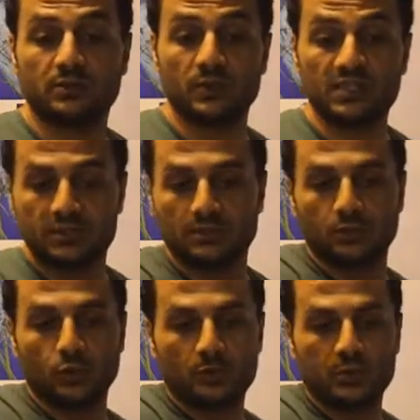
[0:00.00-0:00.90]
twisted
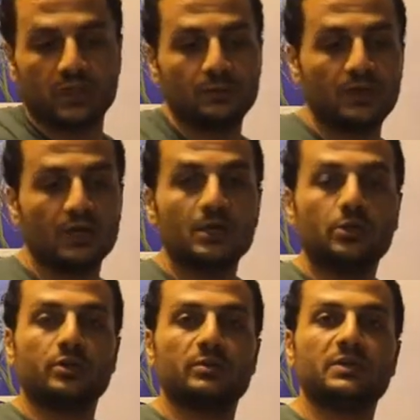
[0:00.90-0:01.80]
tube shape,
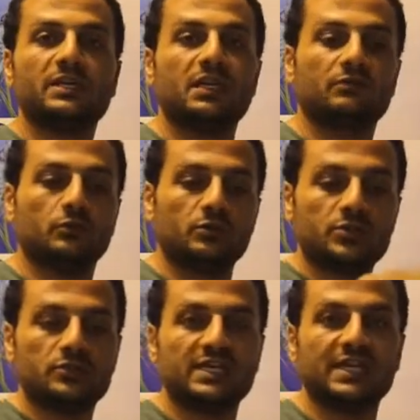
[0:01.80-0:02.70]
or it may have
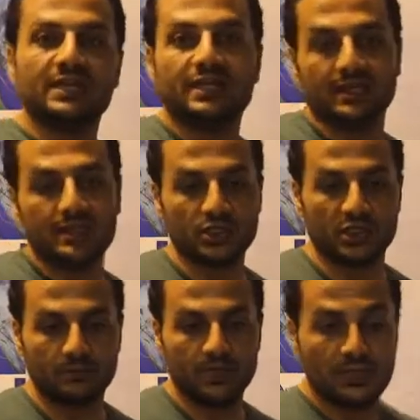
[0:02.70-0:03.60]
also the helical shape.
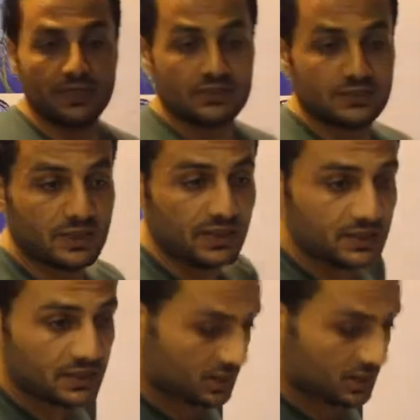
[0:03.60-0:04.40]
The idea